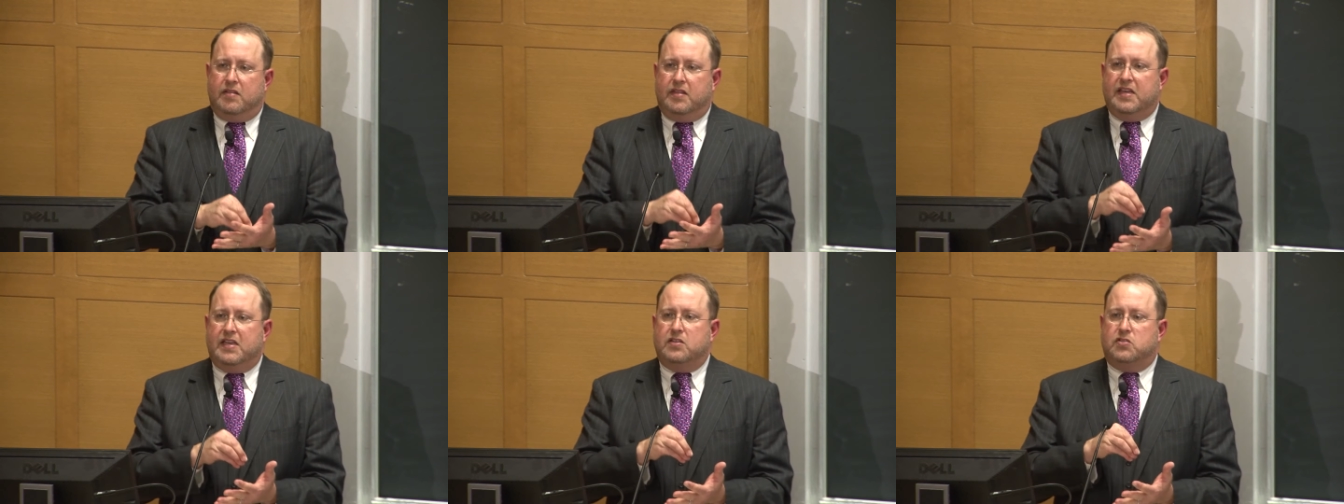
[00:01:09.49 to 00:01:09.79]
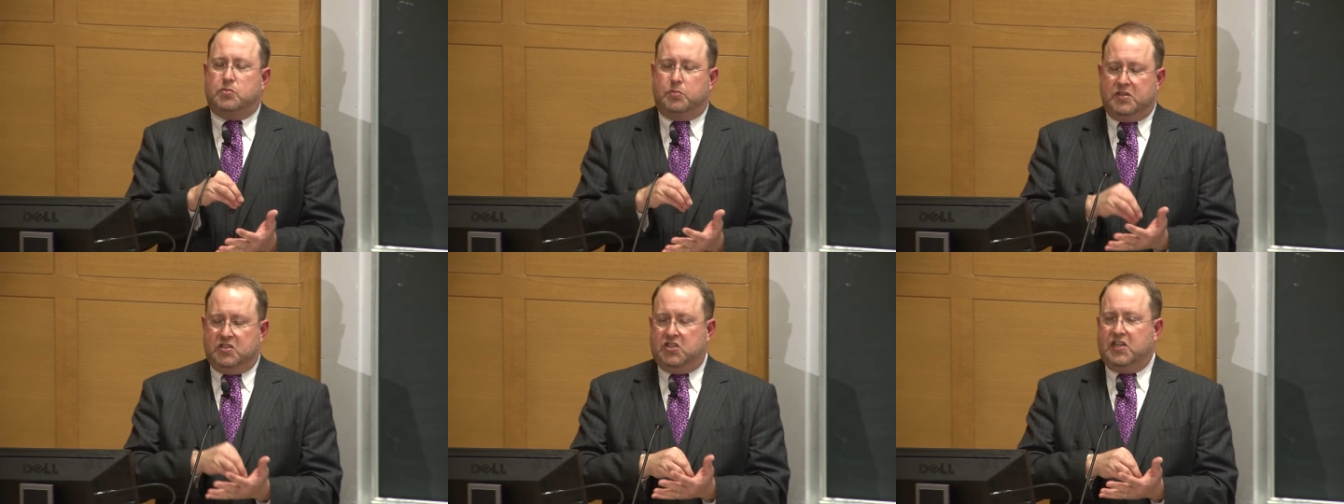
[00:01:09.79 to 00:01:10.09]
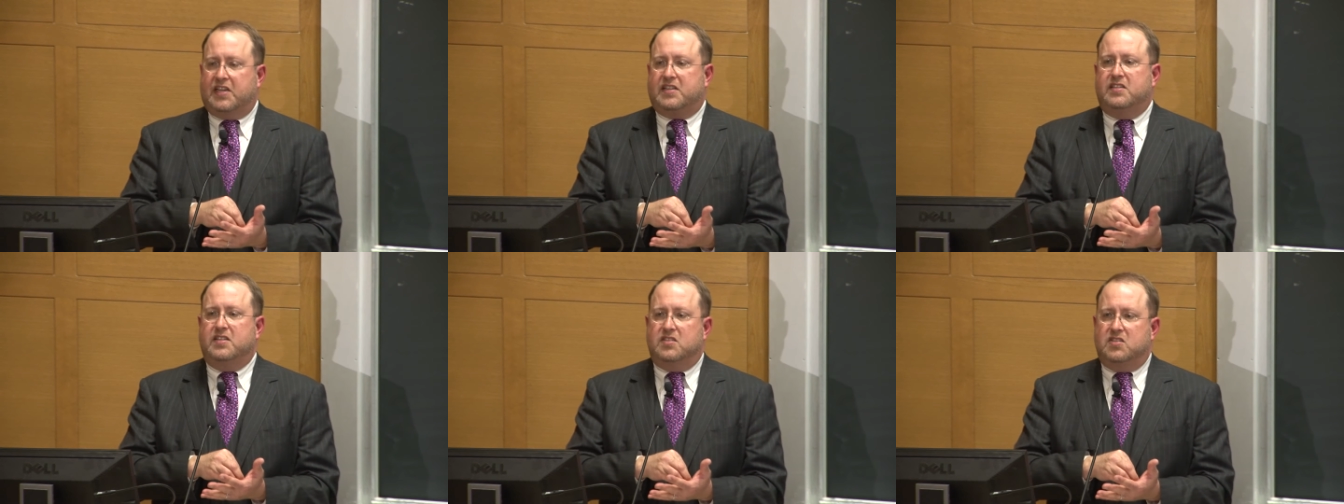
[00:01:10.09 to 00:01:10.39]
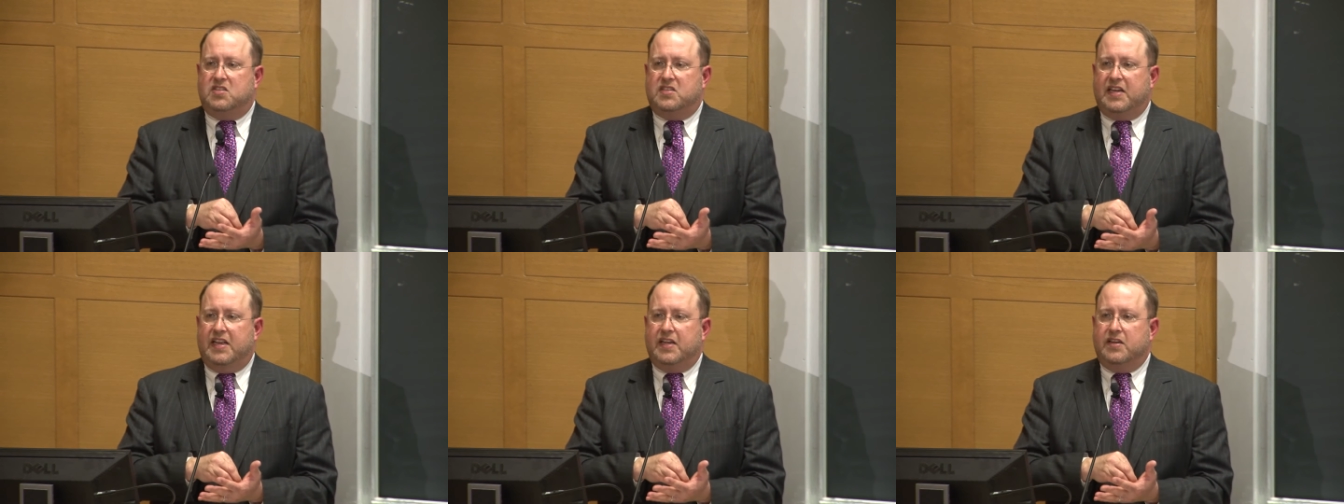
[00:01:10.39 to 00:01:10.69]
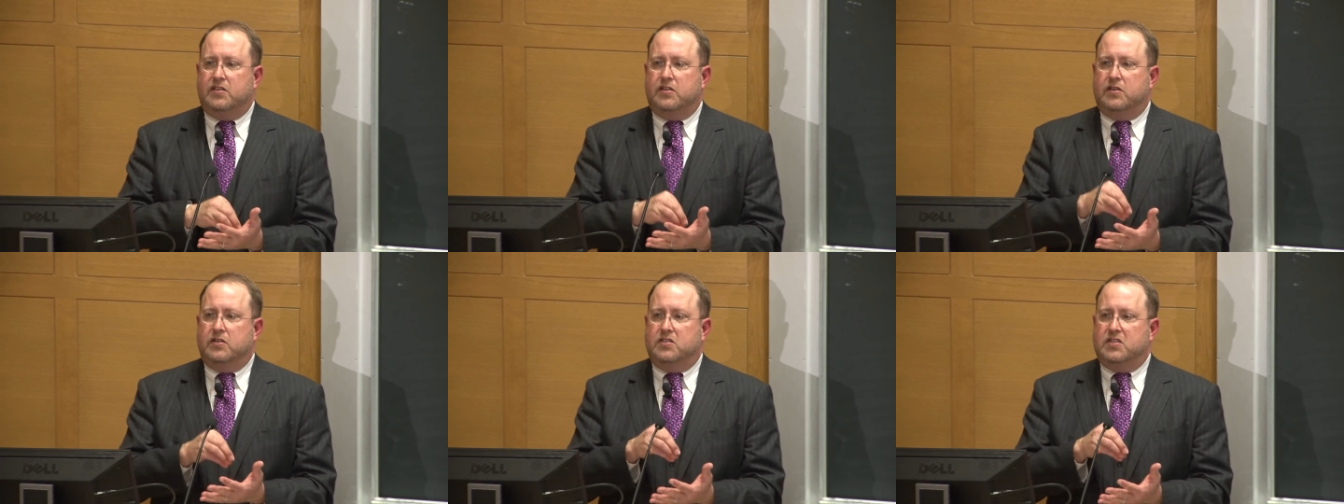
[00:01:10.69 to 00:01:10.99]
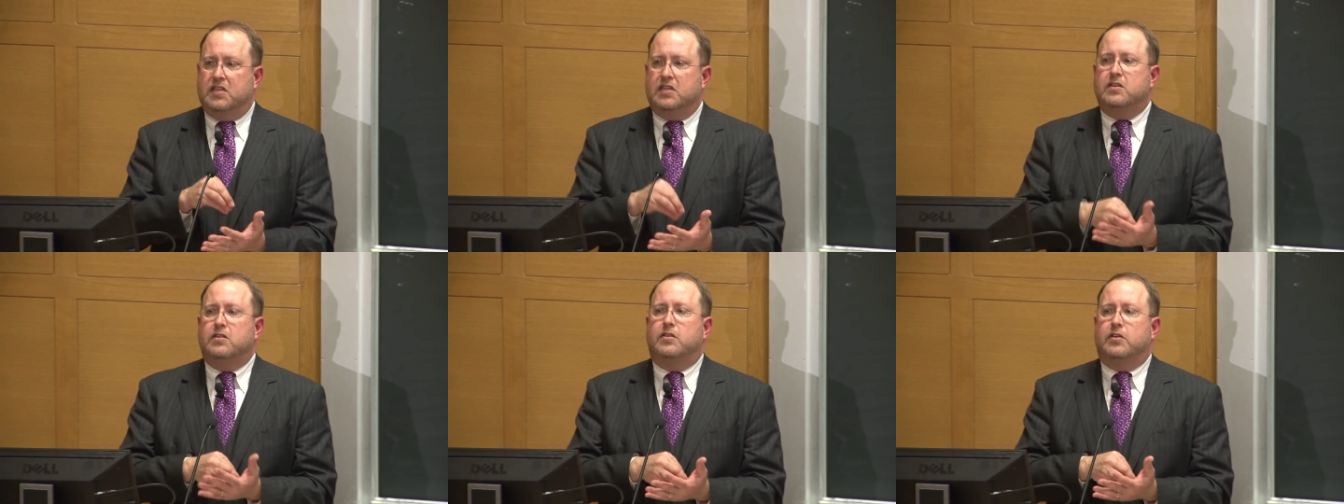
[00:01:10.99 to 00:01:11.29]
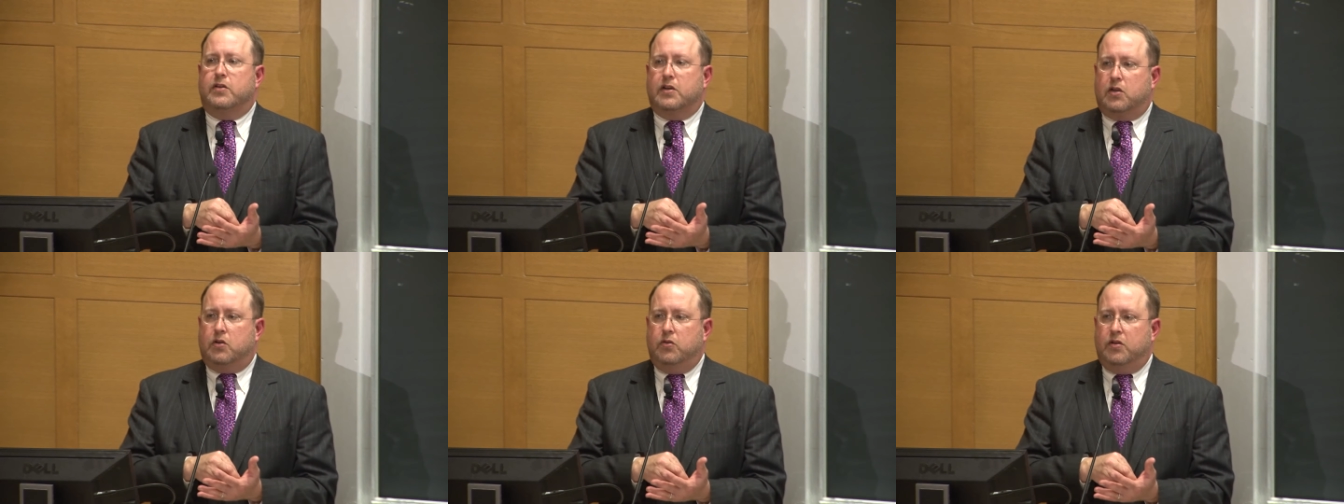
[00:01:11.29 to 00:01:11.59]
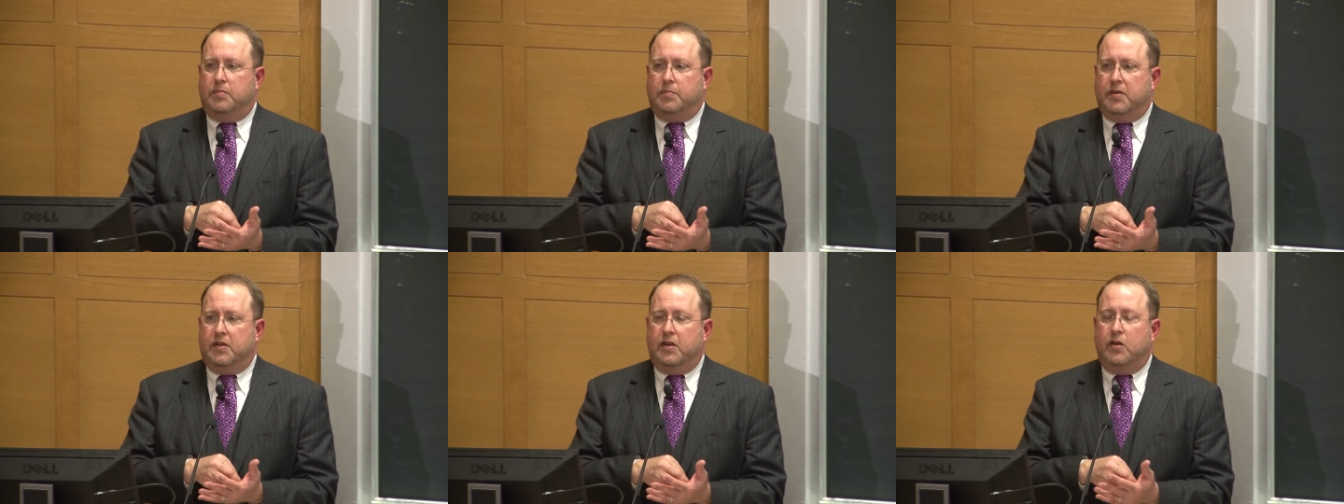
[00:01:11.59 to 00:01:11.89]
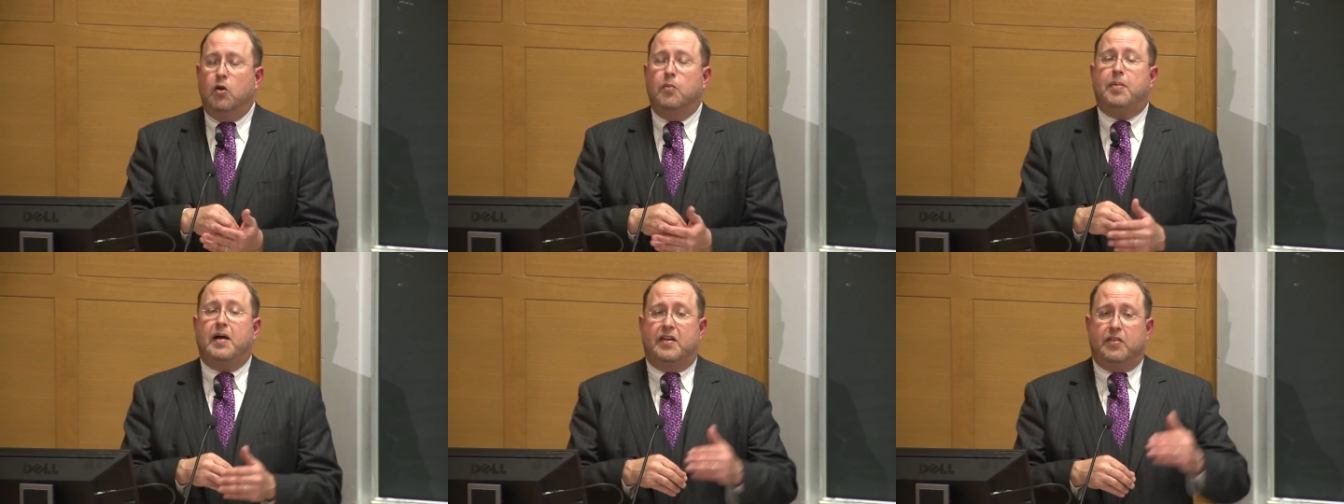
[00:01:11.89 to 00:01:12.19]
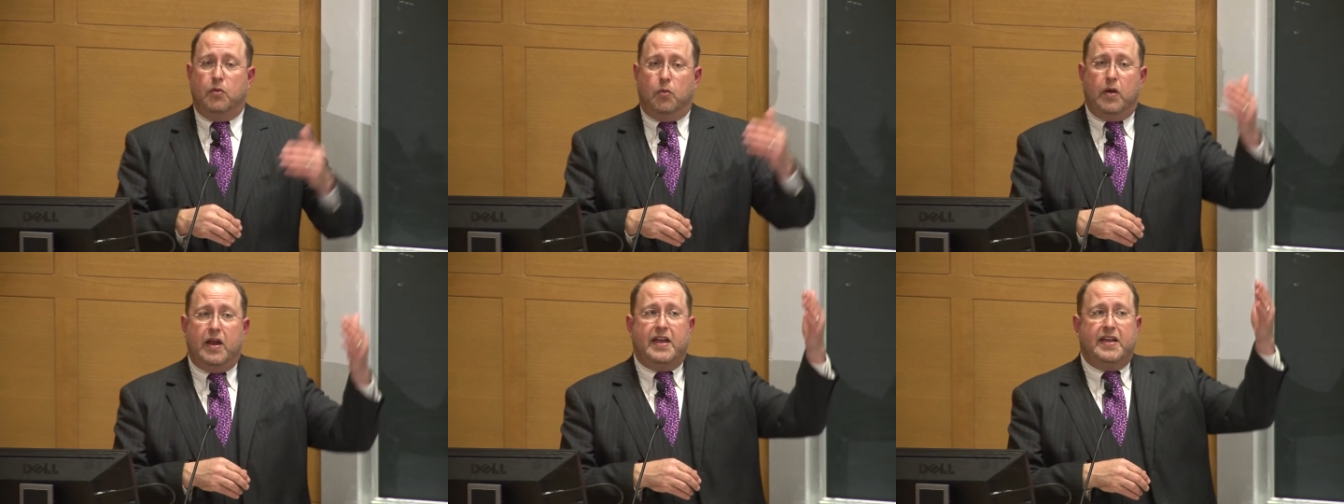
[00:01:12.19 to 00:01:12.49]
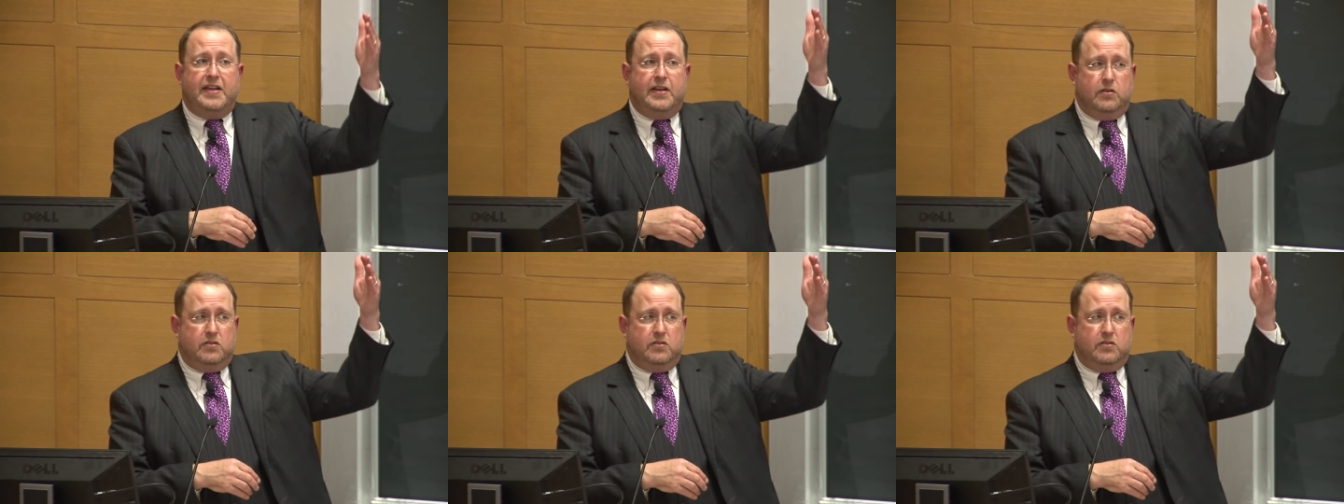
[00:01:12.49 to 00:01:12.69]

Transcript: these rejected standards into their equipment, and oh, by the way,